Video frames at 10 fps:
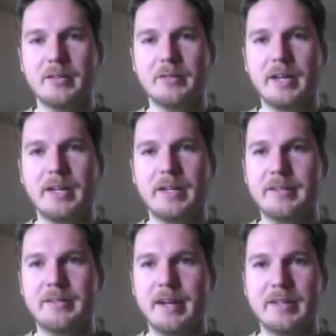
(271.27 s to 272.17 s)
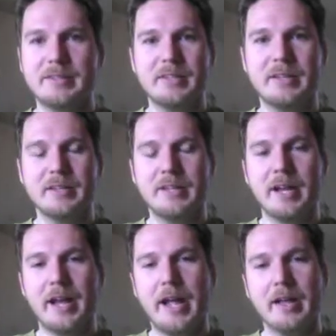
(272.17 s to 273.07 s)
Not a Zelda, not
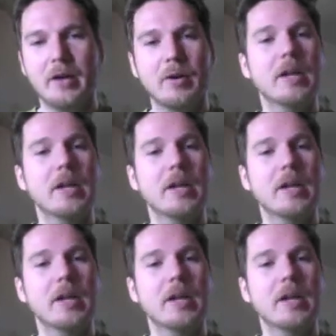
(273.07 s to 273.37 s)
a Halo.